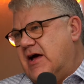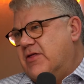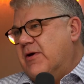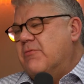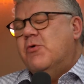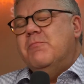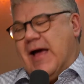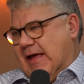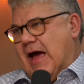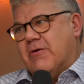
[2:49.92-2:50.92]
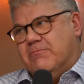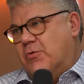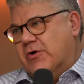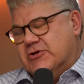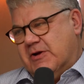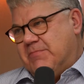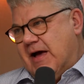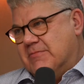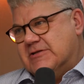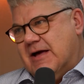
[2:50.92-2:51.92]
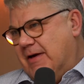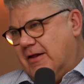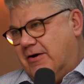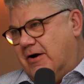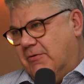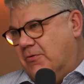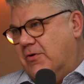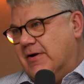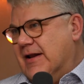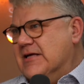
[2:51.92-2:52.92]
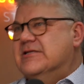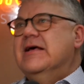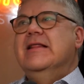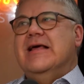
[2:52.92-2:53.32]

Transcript: know that we will make our mortgage repayments come hell or high water unless